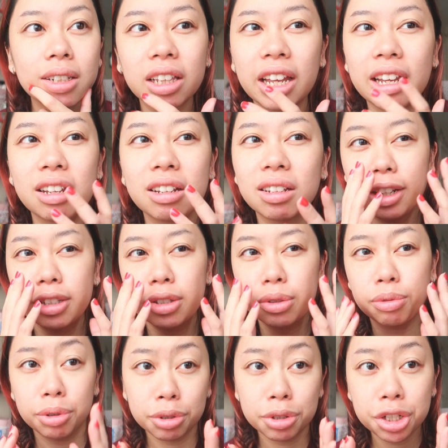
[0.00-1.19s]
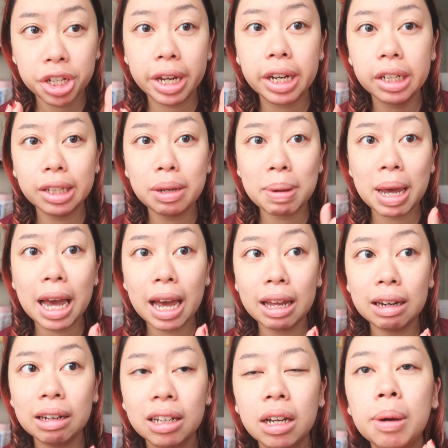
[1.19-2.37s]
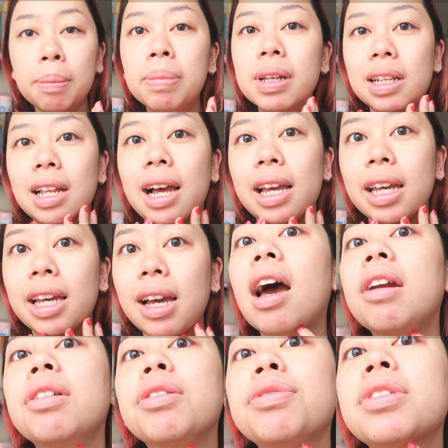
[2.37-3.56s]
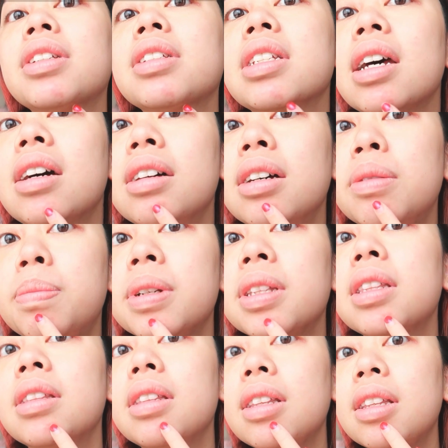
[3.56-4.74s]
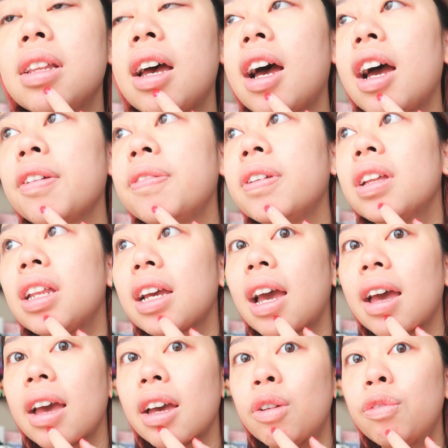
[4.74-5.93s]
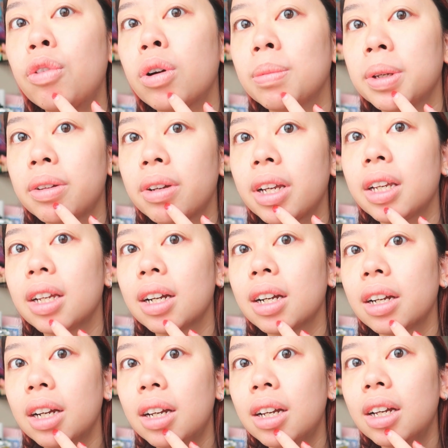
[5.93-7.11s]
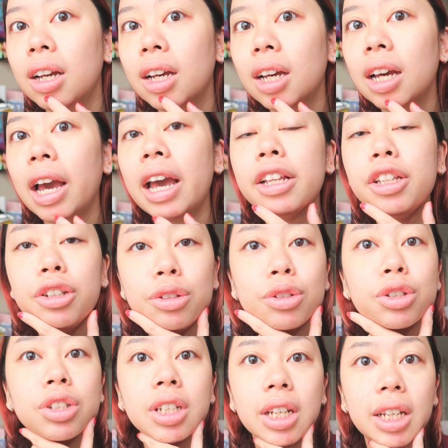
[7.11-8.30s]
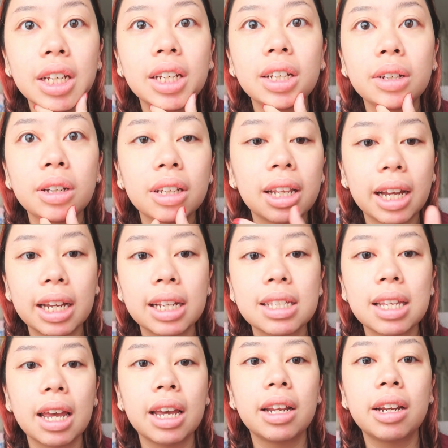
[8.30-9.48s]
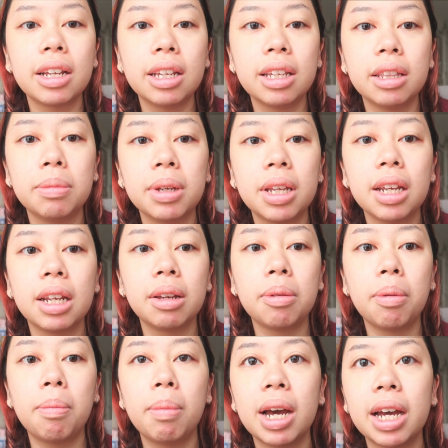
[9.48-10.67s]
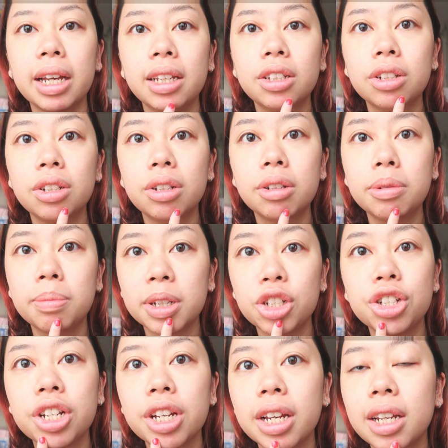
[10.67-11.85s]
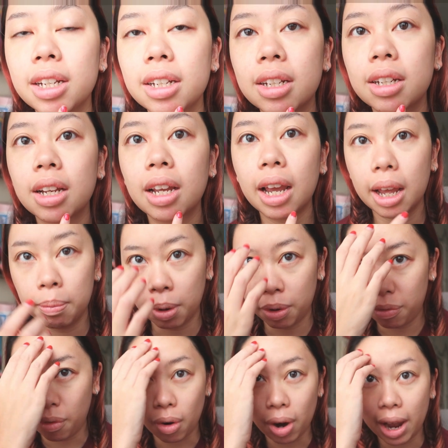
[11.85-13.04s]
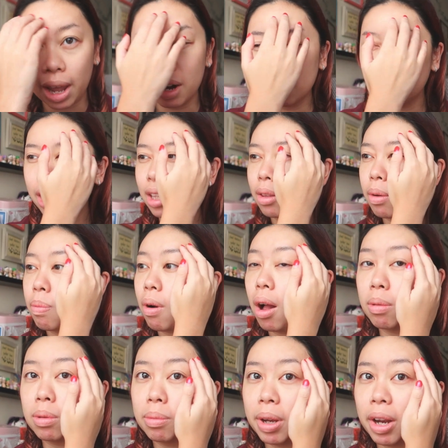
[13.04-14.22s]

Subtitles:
like excruciatingly bad, but like, I don't know if you can tell, but I feel like a head forming right here. And usually, like I said in the beginning, my chin and my forehead are like the problem